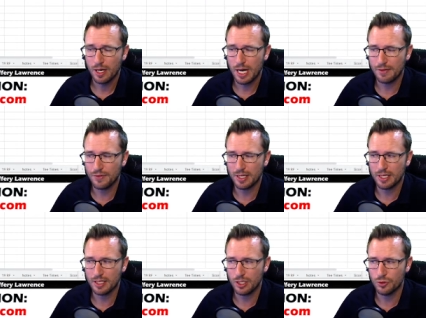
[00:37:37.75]
I think it
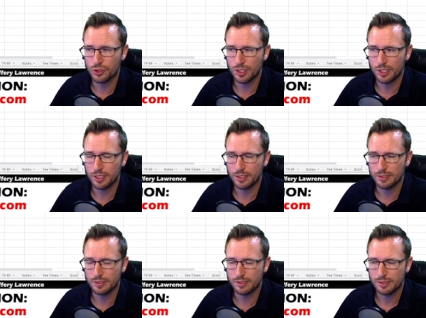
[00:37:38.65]
usually
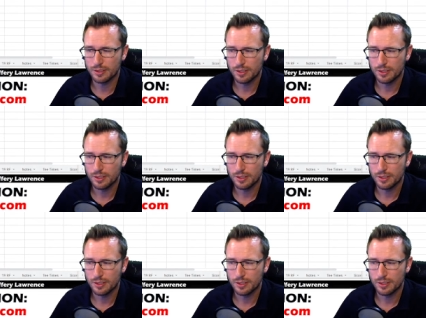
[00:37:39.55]
is.